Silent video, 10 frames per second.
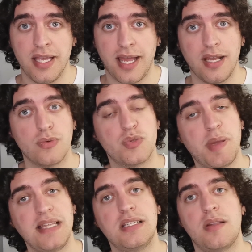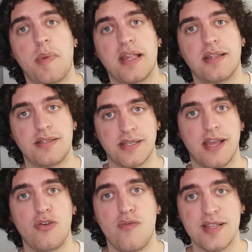and it was painted by
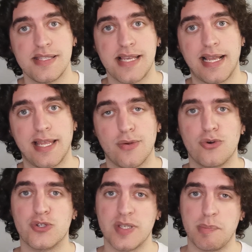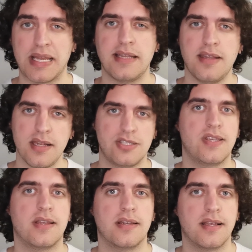Tiziano Vecelli, or simply
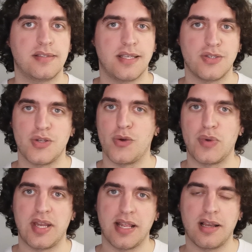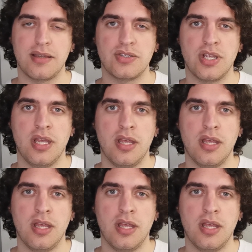Titian as he is known in English,